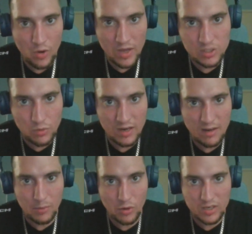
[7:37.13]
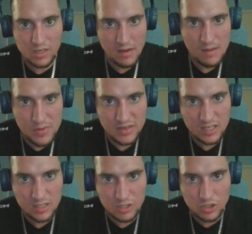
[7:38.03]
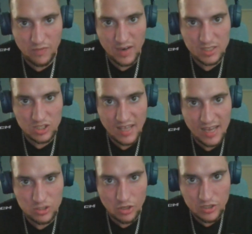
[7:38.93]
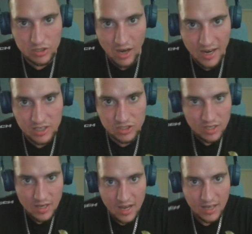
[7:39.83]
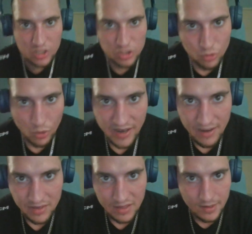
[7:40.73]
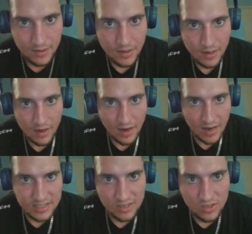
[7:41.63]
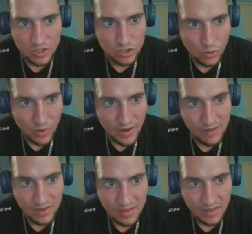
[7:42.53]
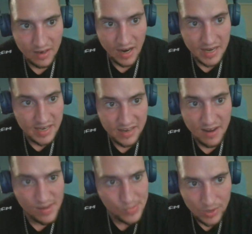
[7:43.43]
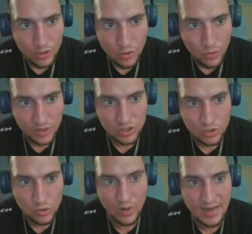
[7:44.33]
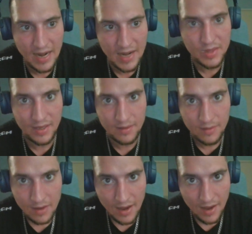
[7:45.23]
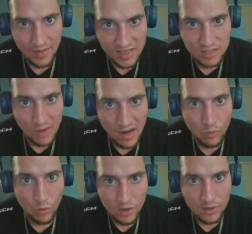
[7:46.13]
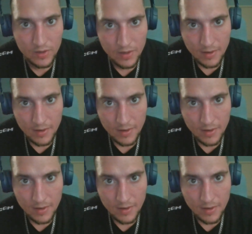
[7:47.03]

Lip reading: He's the one that broke into my business and fucking slashed all the tires and destroyed everything." I said, "Destroyed everything? I had nothing to do with destroying anything." And that's my word.